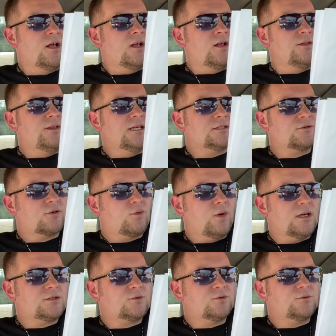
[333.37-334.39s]
This
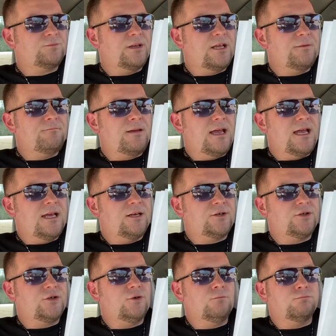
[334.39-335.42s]
request was being made
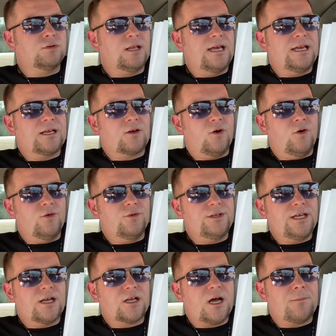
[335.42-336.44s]
to Blank
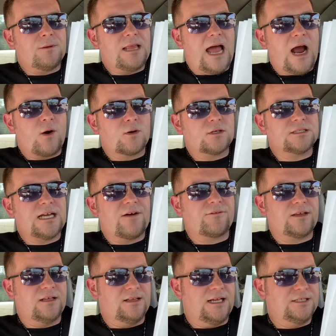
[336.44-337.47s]
only a couple hours
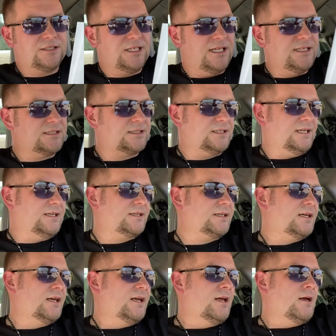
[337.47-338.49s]
after the alleged incident.
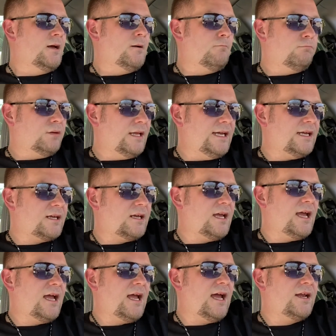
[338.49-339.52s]
Blank
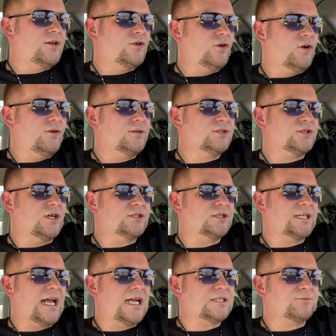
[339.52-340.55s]
had told
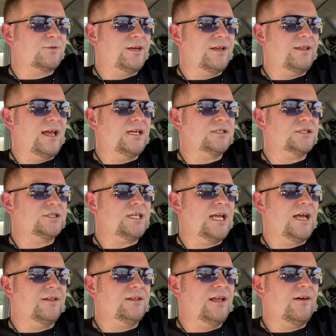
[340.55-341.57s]
Sergeant Gasparini that she
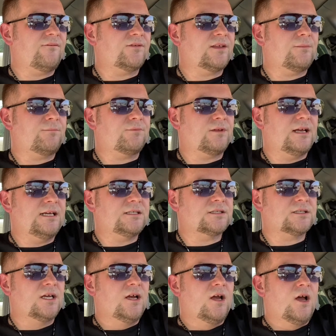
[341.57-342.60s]
had left the
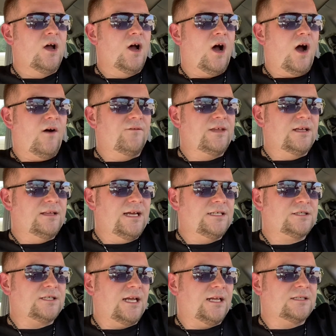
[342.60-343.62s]
place of the
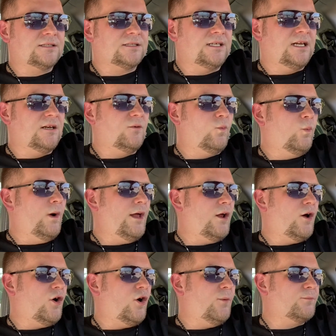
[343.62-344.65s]
alleged incident,
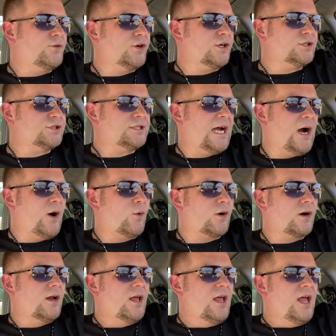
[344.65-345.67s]
went home, took a
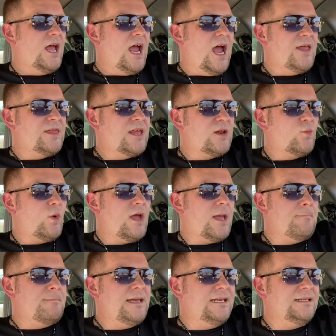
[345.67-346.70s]
shower, and then went
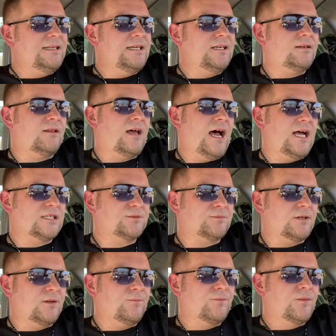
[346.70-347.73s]
immediately to the hospital.